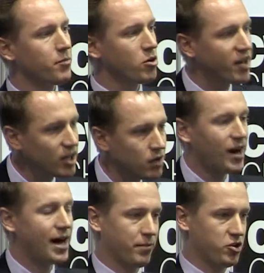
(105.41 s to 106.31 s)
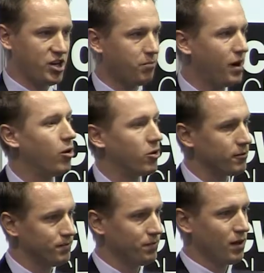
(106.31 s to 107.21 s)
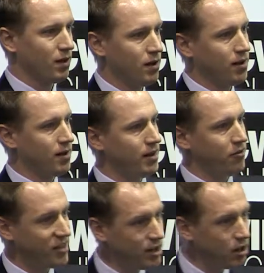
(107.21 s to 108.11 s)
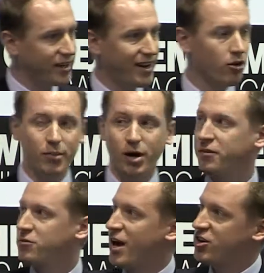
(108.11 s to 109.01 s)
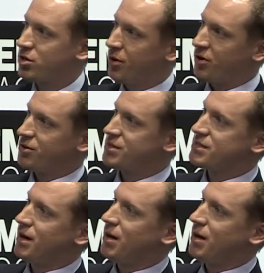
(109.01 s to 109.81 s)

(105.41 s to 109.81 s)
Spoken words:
per kilowatt machine power. If you then look at automotive traction motors,